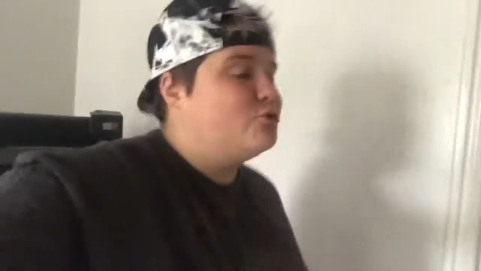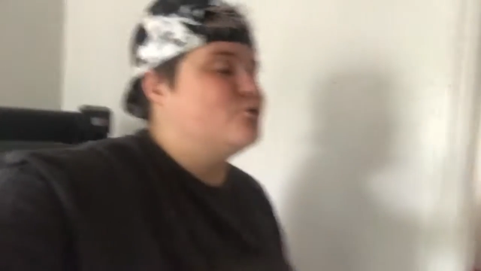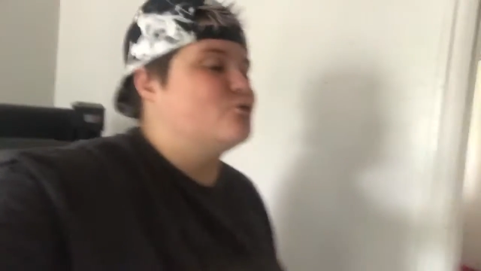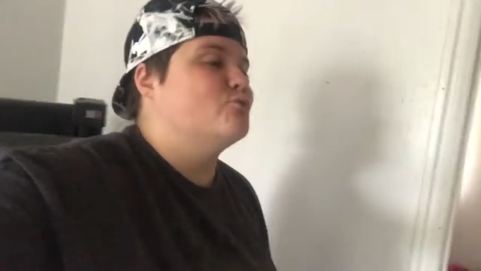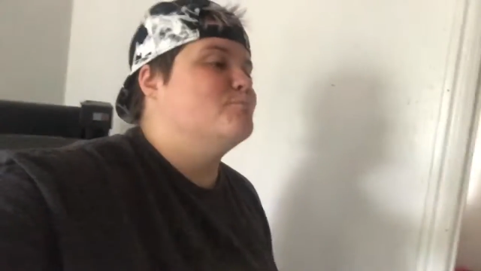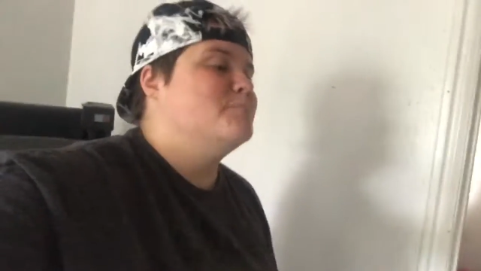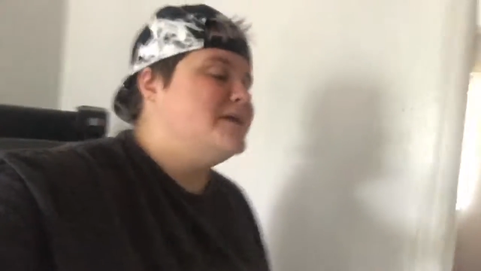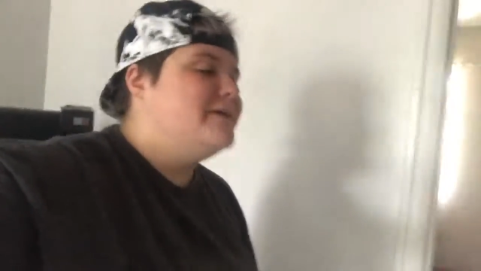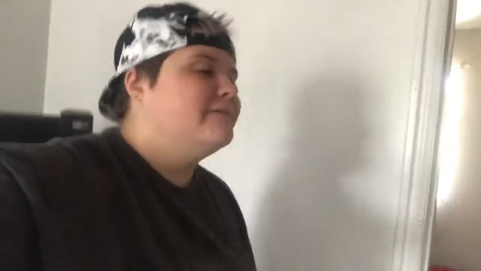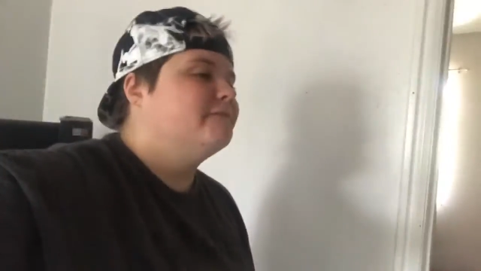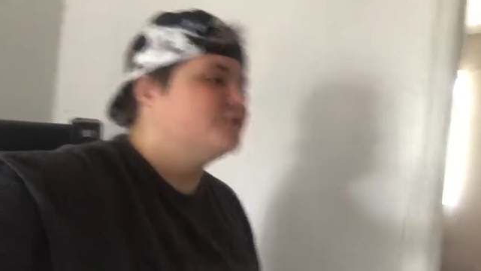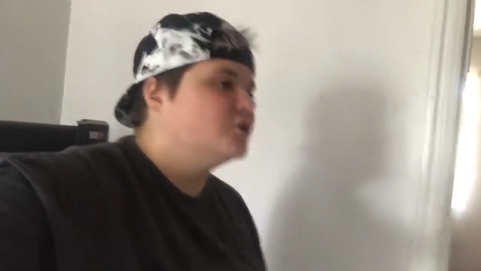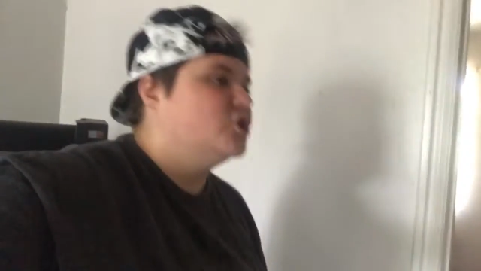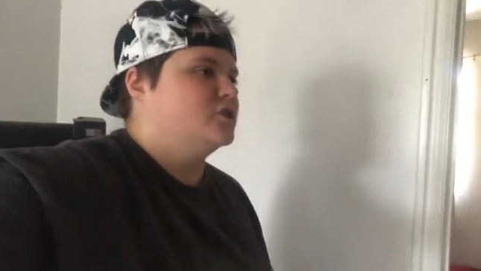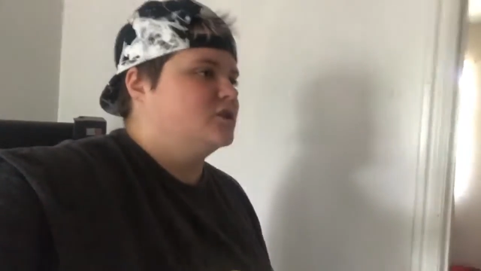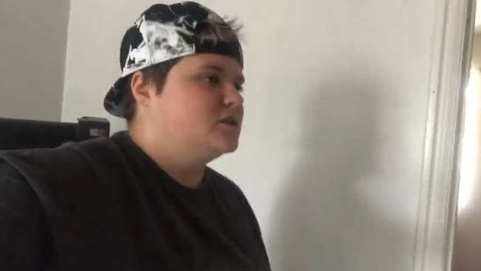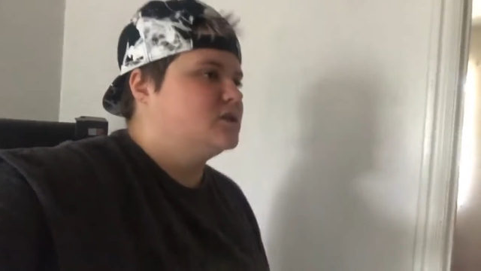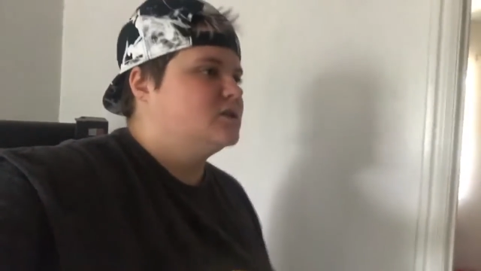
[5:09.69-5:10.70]
kill me
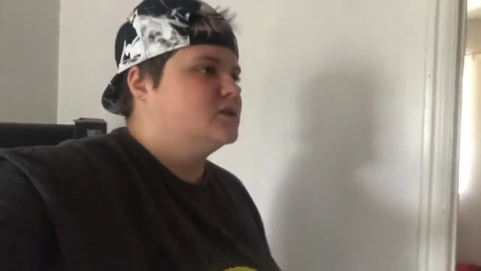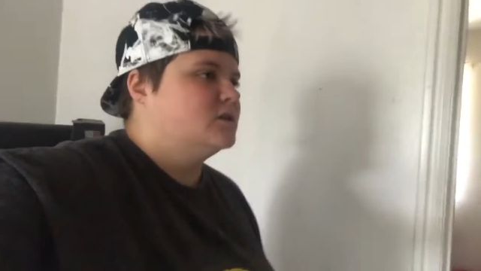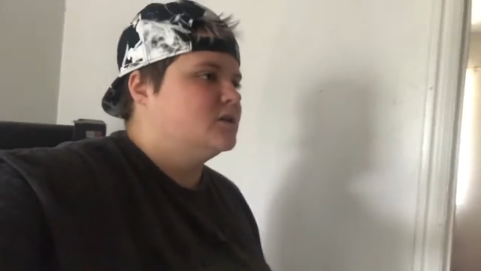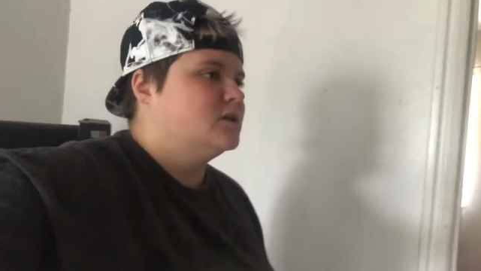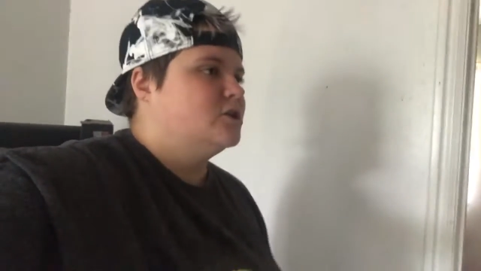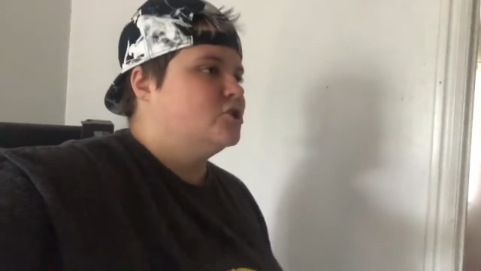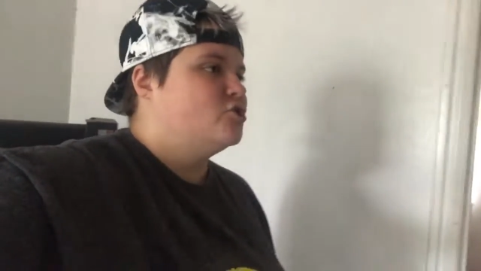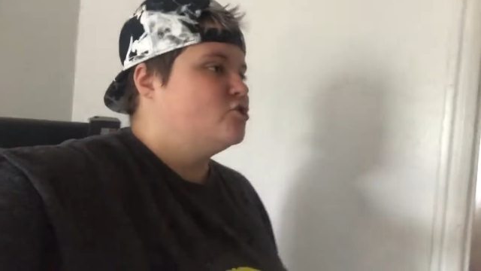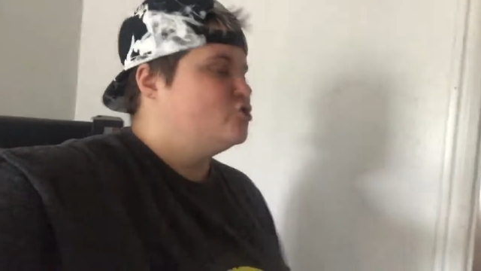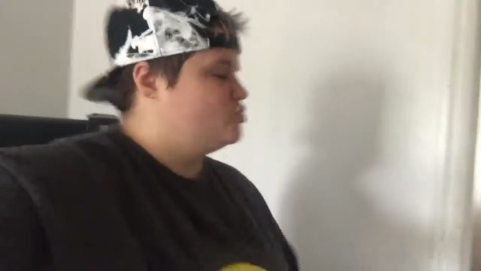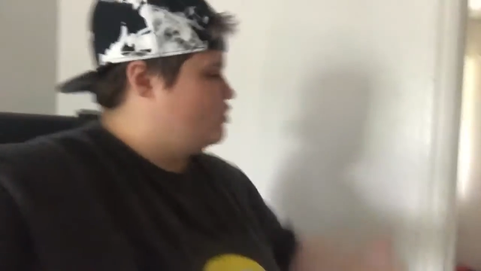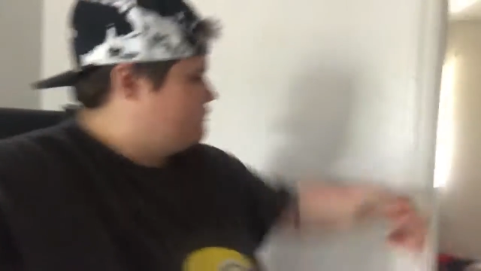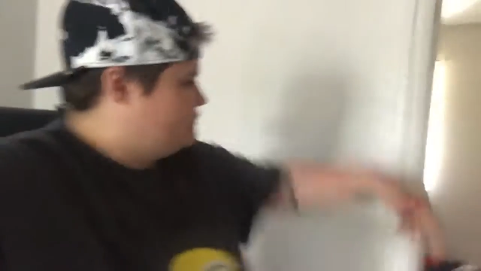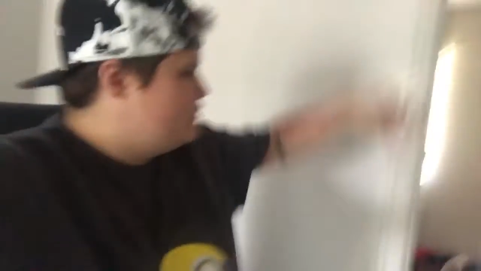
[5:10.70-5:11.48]
first. So